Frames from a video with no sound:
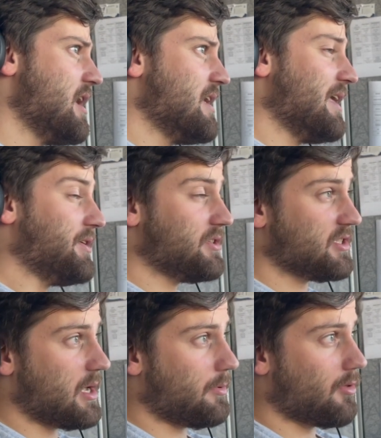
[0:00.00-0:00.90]
And then
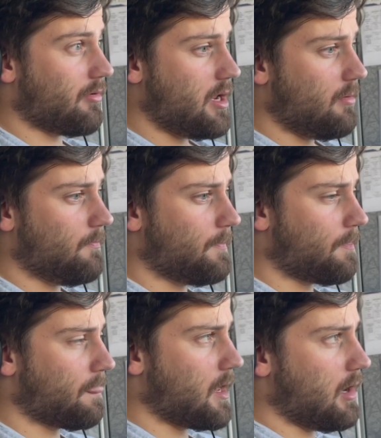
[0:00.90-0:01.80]
step 3,
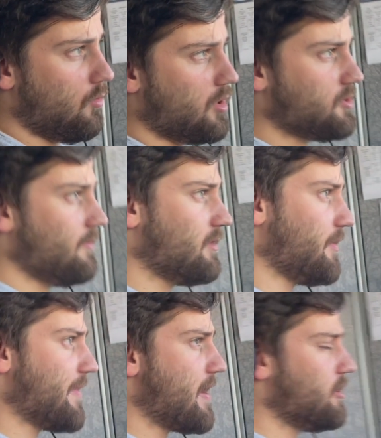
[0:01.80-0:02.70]
once we've
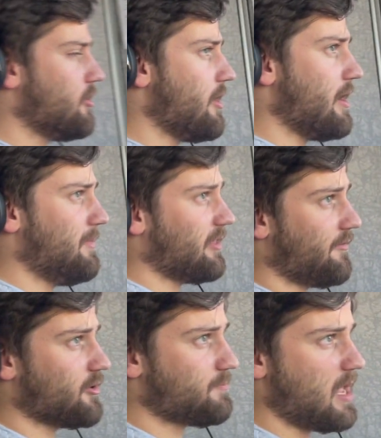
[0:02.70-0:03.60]
done that, you go ahead and make the
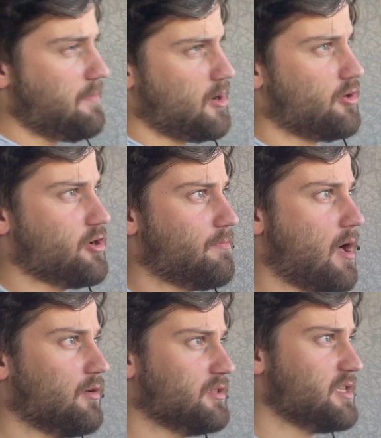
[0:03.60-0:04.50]
first payment on your
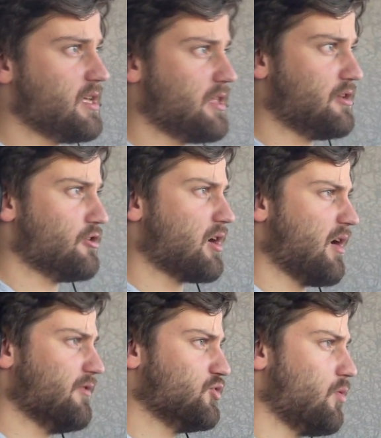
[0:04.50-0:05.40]
policy, and your
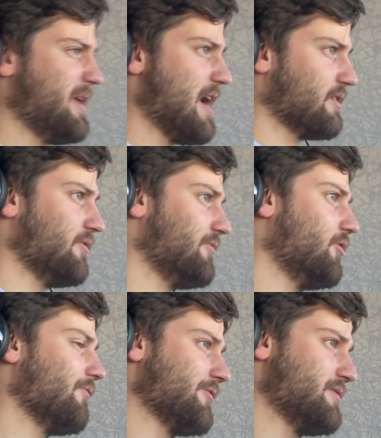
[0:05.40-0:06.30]
coverage will be active in
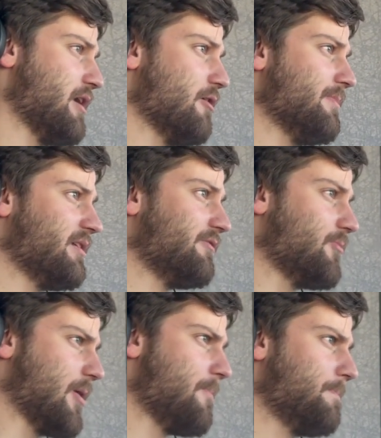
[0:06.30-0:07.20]
full for the entire benefit
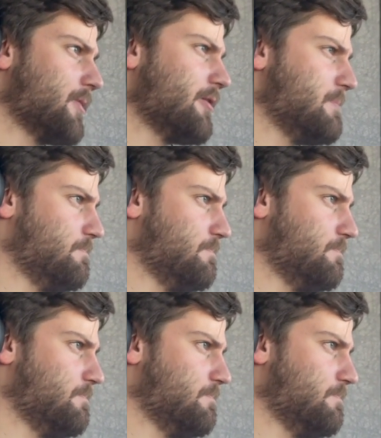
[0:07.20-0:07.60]
amount. All right?